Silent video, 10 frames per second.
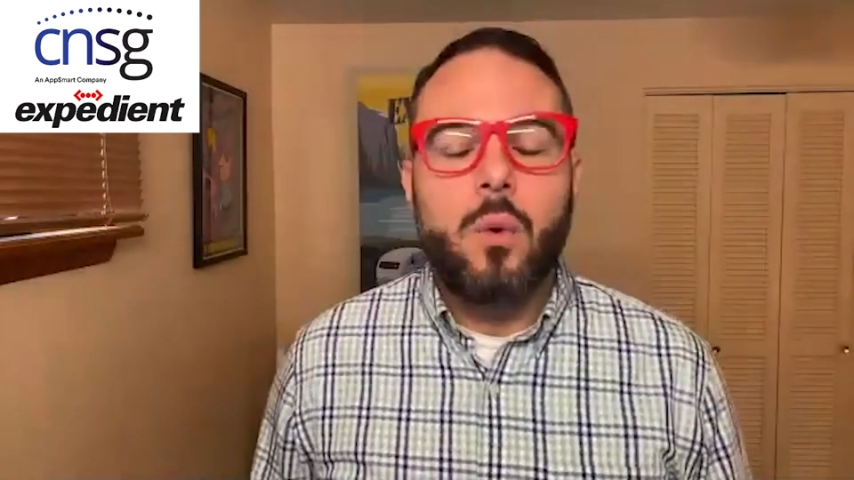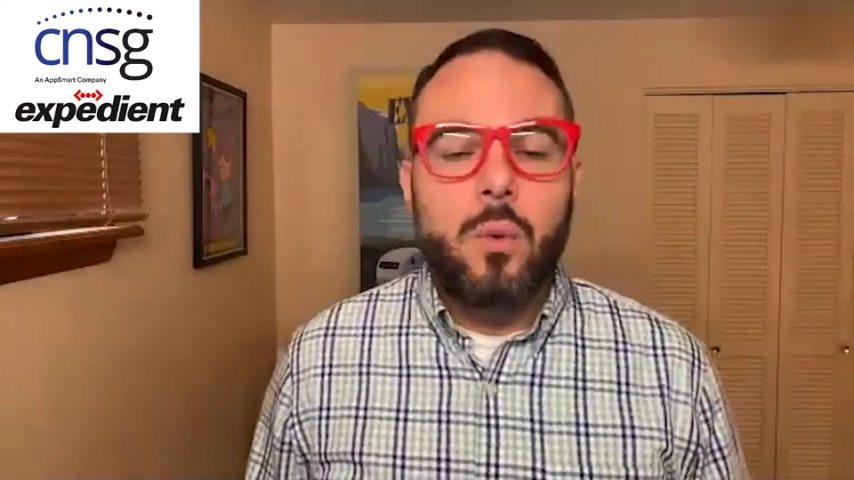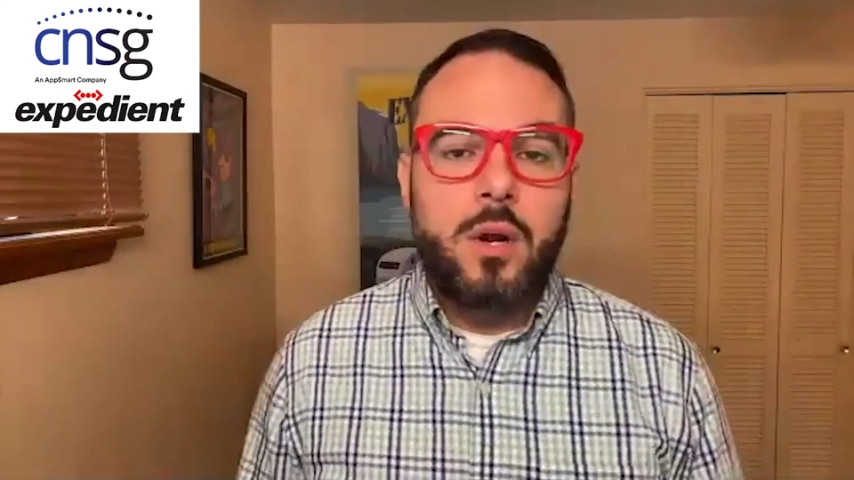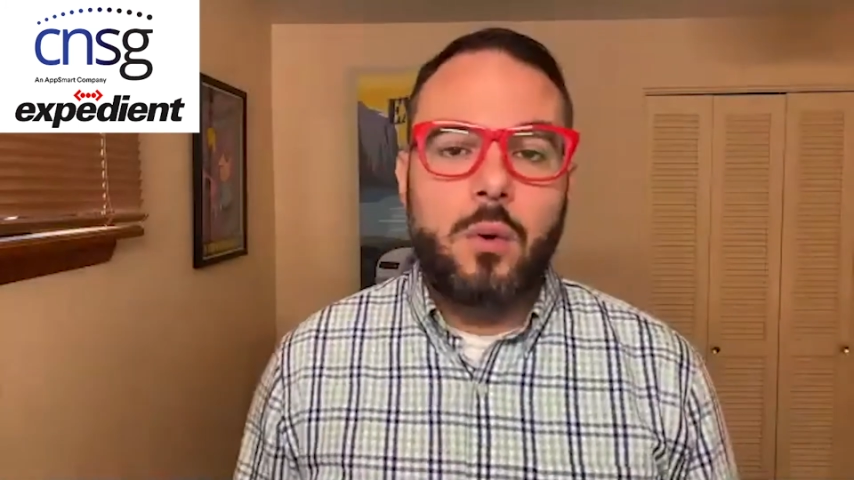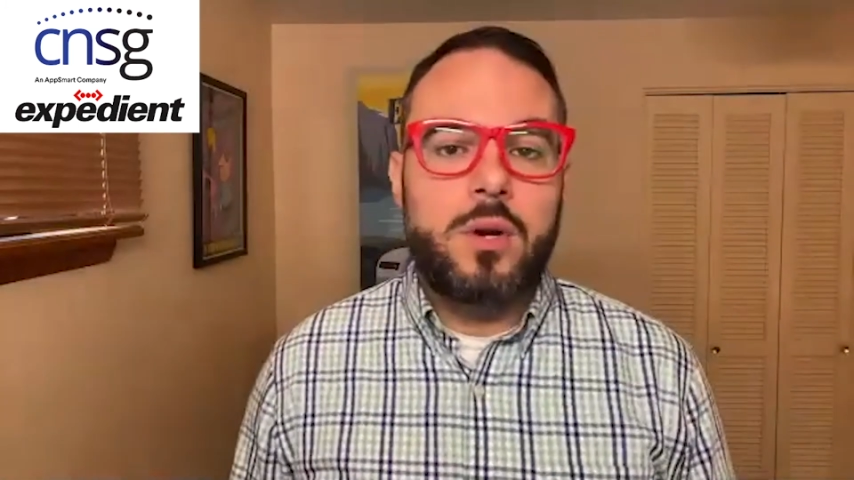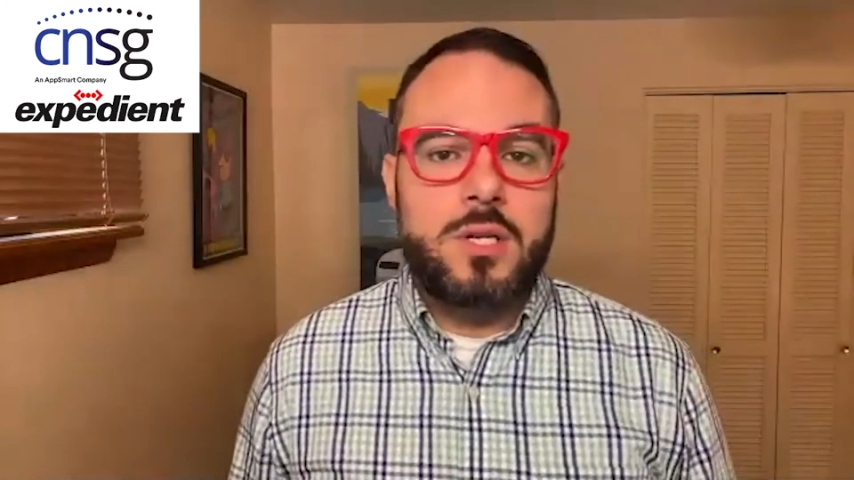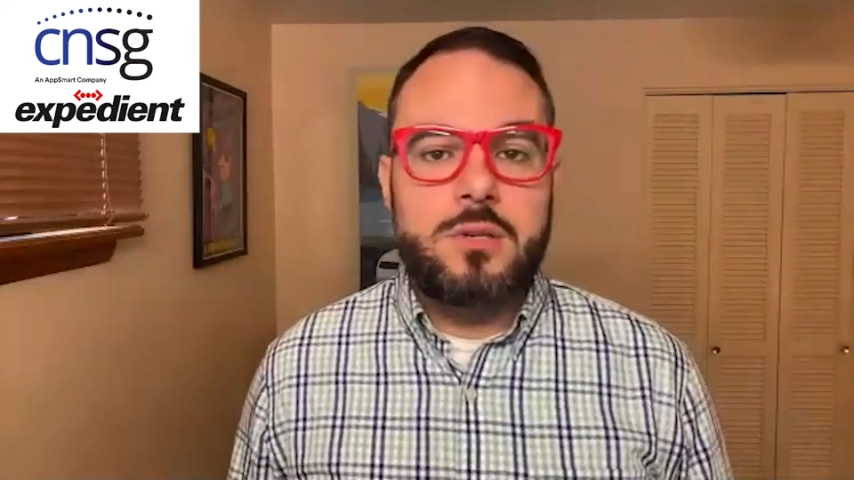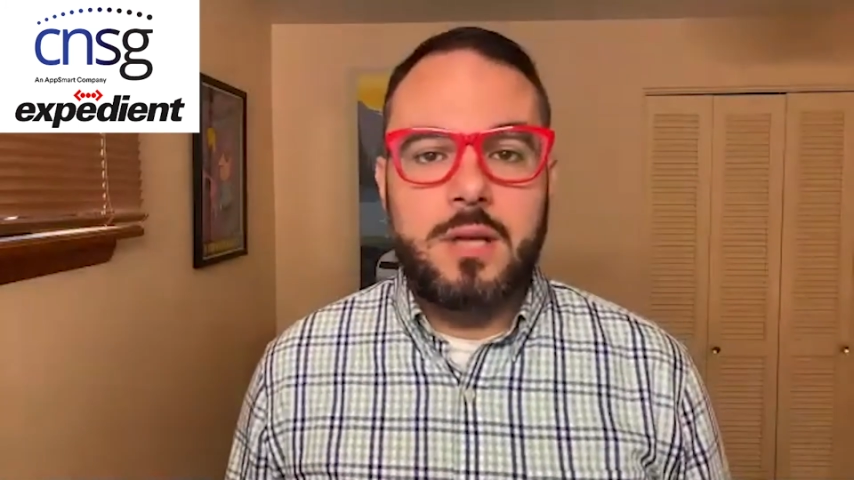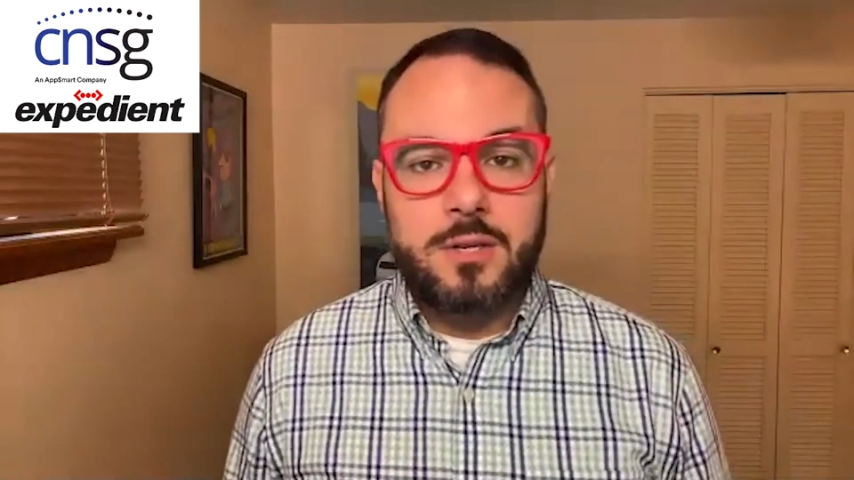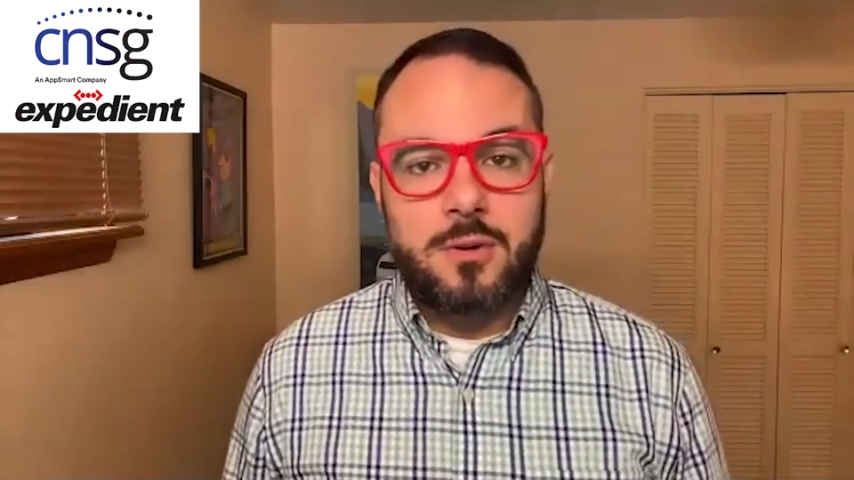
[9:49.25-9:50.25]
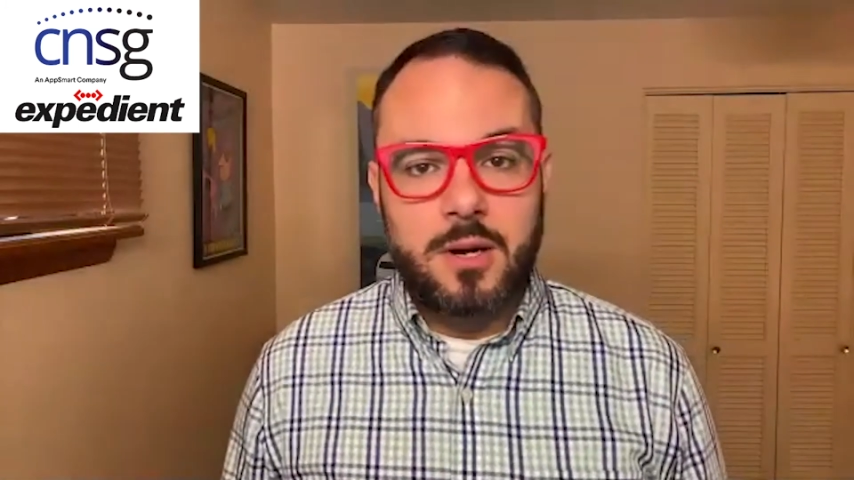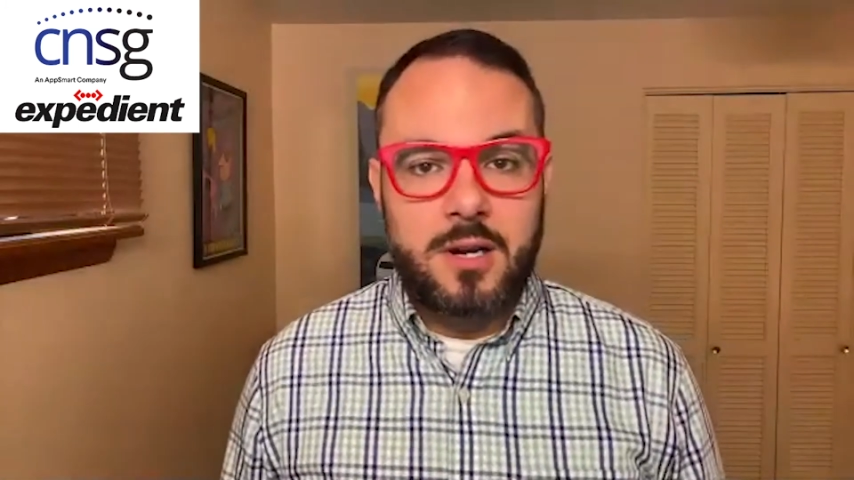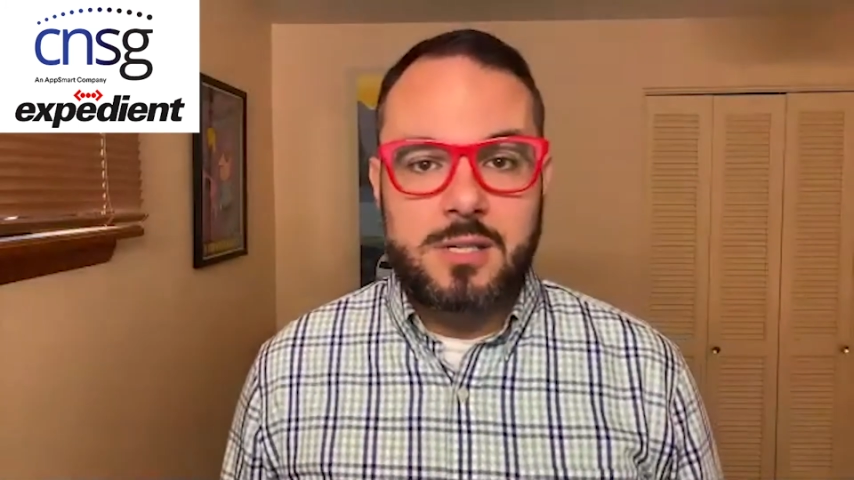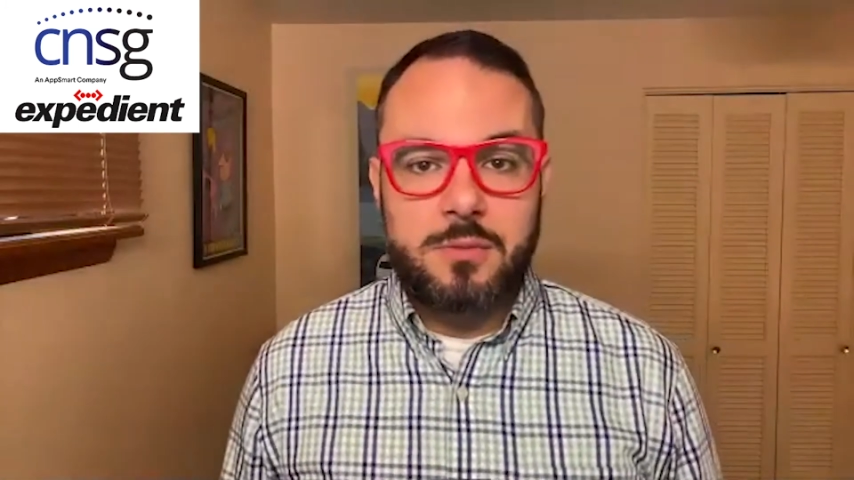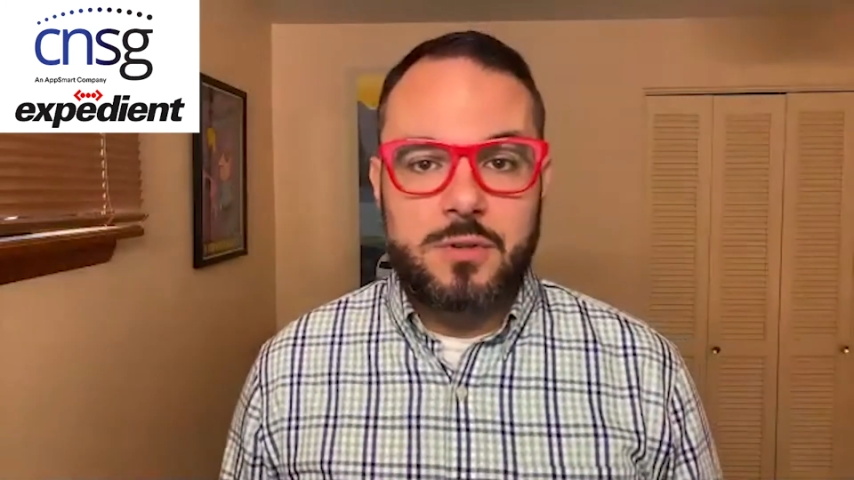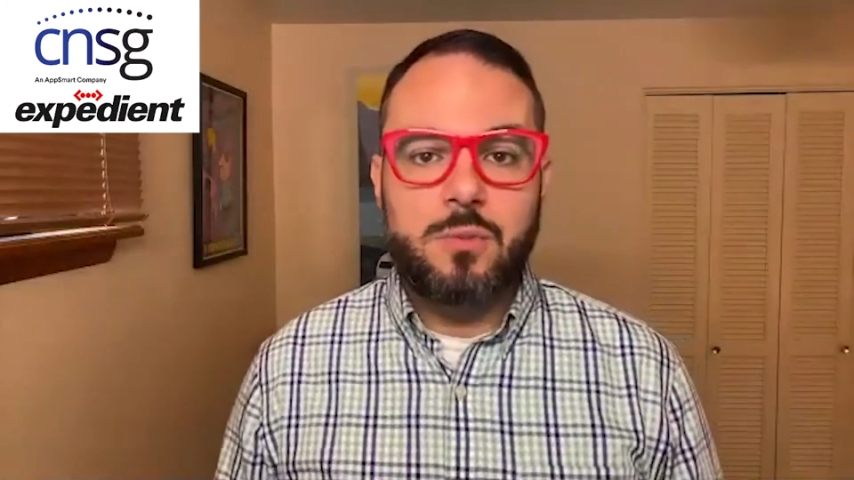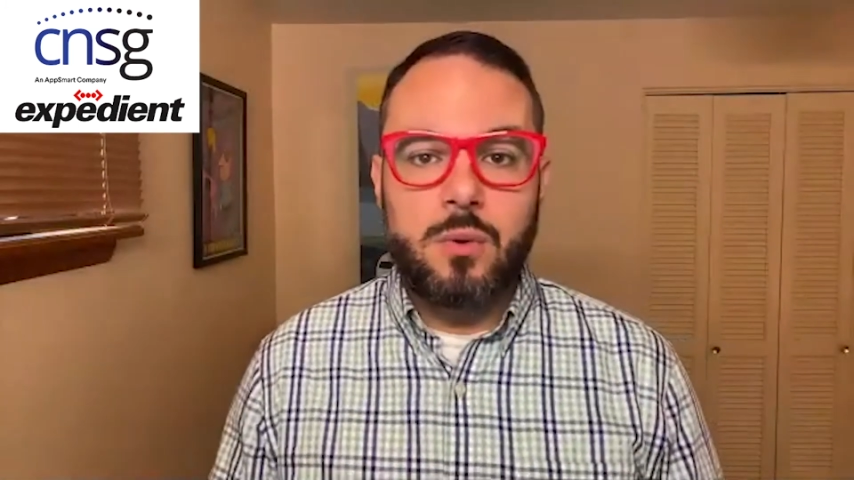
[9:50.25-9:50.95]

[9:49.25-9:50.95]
We don't want to do that to our customers.